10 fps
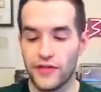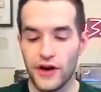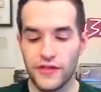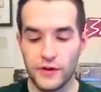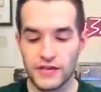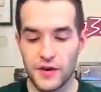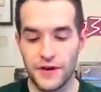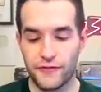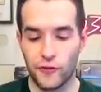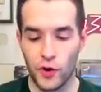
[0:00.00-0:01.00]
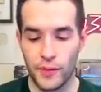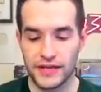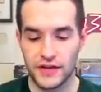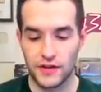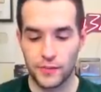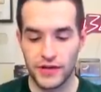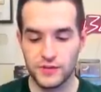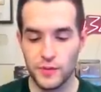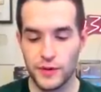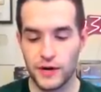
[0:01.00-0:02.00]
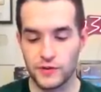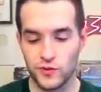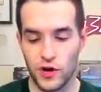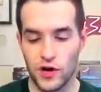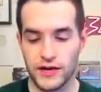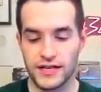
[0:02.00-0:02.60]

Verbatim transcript: I thought that was going to be a foil based on the placement, but I was wrong.